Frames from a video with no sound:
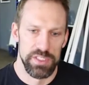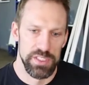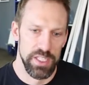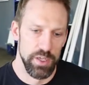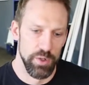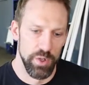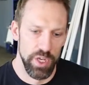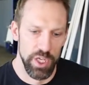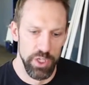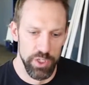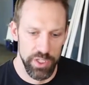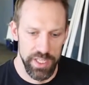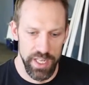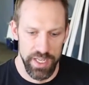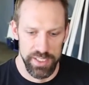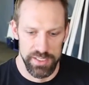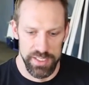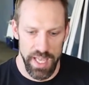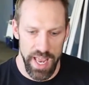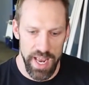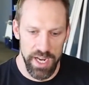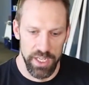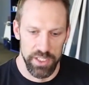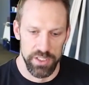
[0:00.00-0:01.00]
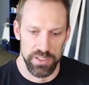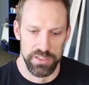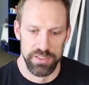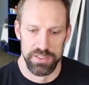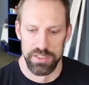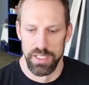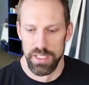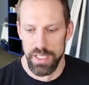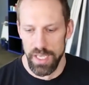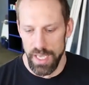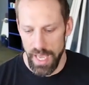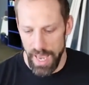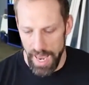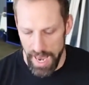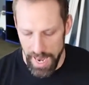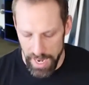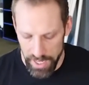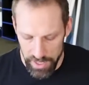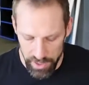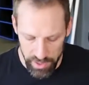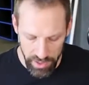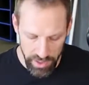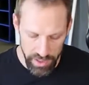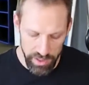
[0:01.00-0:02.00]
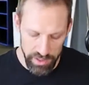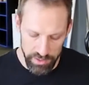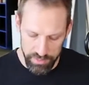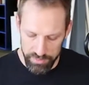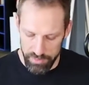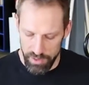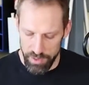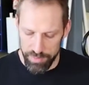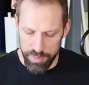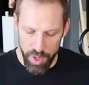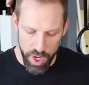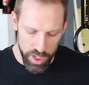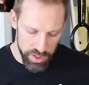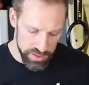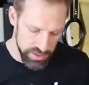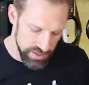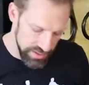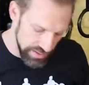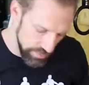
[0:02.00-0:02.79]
thing we're going to look at is ankles, and the box